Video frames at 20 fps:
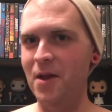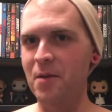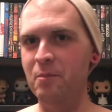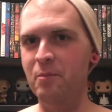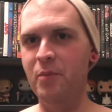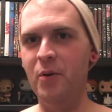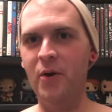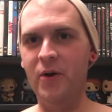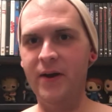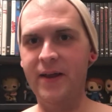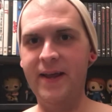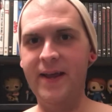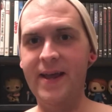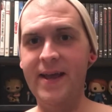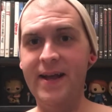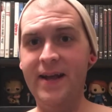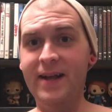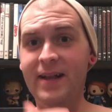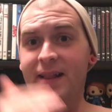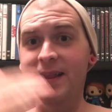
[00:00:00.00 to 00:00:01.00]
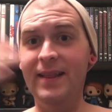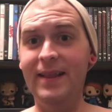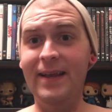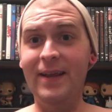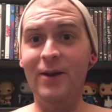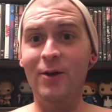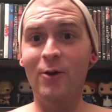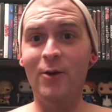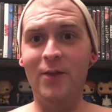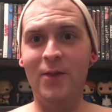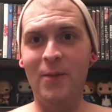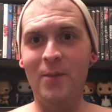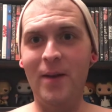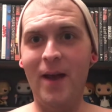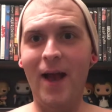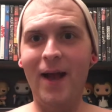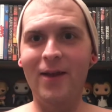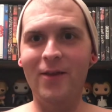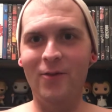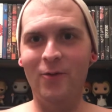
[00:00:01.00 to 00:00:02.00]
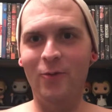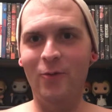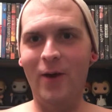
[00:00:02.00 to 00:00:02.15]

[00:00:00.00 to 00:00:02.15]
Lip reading: and putting it clear at the back of the